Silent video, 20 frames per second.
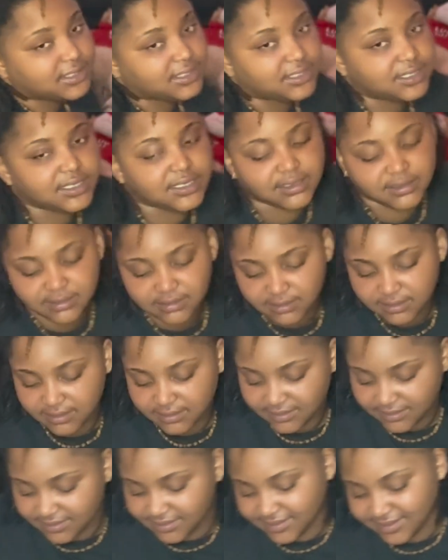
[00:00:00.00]
cheater.
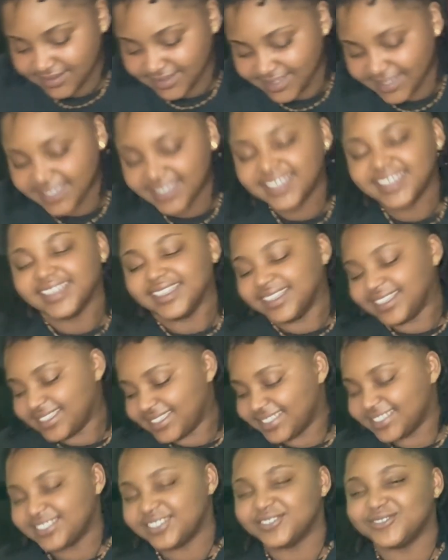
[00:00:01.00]
Huh?
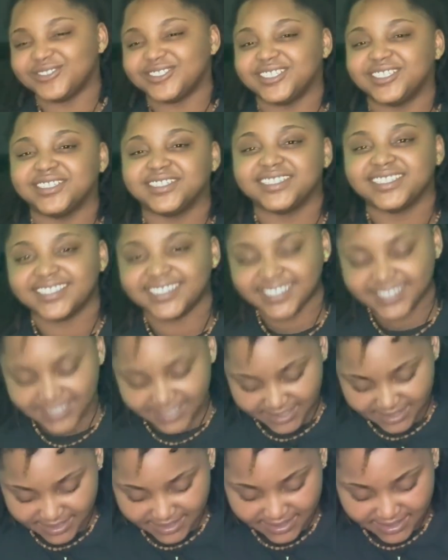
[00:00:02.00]
She a cheater.
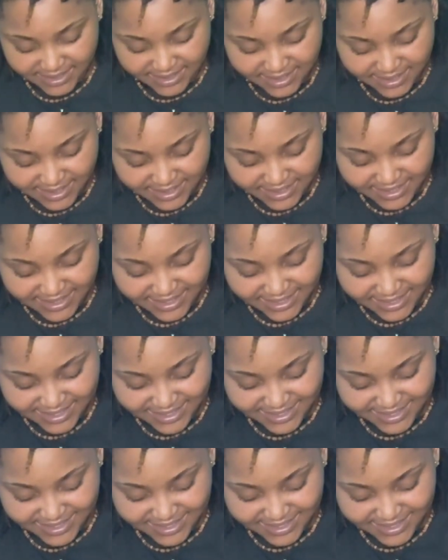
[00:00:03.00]
How am I a cheater?